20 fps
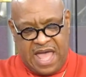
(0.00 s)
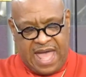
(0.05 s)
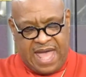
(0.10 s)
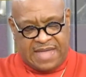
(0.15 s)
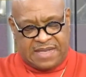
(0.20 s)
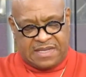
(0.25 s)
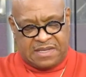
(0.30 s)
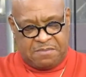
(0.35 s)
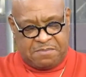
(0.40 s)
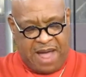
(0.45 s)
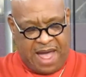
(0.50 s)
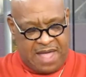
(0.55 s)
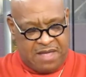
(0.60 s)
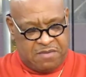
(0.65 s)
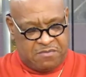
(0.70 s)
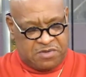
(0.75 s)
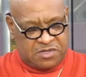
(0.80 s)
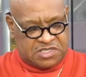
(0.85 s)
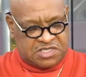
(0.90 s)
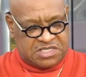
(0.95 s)
And the
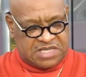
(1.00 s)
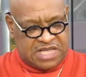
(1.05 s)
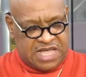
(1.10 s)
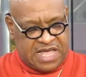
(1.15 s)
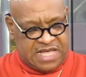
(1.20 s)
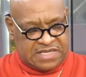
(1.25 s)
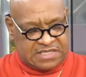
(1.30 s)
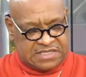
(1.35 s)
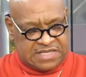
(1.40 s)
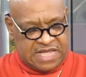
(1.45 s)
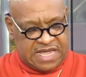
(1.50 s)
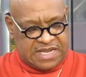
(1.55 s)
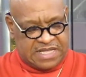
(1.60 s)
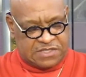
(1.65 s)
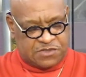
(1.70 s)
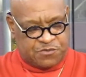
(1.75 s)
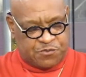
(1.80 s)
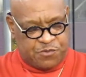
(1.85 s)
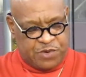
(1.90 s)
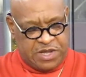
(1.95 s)
Bible says that
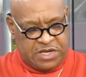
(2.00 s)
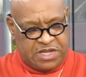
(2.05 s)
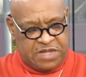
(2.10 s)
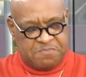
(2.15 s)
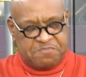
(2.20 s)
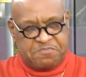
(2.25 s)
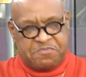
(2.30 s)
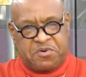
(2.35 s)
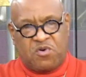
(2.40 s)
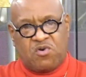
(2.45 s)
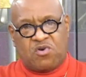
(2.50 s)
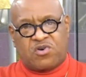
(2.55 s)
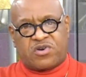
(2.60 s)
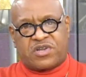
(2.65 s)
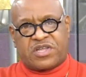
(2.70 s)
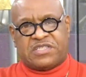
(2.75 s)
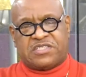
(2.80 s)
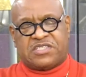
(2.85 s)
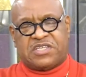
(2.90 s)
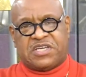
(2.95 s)
it's real
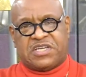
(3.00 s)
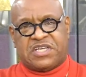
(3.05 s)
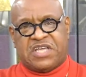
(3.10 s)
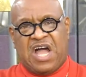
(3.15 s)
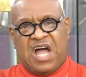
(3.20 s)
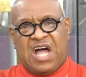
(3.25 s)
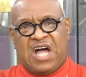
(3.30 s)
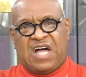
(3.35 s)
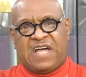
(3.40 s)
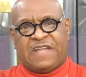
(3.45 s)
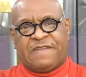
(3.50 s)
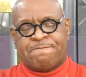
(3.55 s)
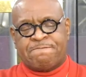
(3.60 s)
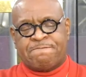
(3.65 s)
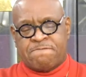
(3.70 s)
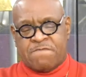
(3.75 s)
important to God